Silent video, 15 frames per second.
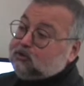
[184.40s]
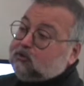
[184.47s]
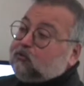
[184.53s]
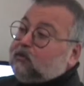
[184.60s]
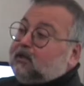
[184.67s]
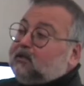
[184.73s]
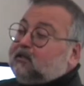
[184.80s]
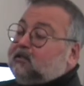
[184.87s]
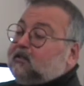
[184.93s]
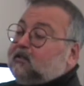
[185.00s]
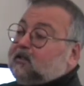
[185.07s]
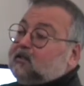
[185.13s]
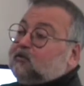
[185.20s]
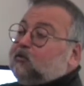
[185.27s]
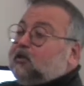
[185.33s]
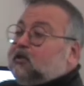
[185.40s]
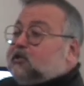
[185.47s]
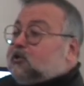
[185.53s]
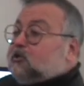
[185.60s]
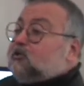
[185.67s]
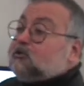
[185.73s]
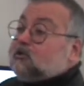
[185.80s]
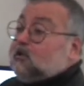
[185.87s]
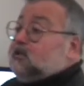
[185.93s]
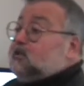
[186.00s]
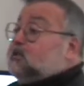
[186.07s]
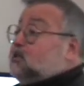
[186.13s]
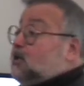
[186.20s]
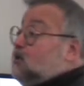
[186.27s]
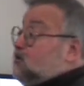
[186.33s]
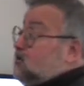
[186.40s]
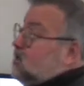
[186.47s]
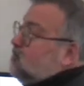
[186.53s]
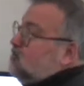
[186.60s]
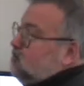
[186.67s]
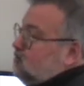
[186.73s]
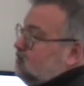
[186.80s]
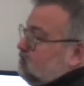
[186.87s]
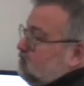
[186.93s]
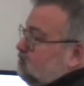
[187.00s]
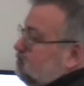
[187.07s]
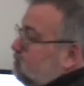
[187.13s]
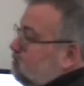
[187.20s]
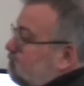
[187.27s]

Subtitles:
that when I did the calculations, some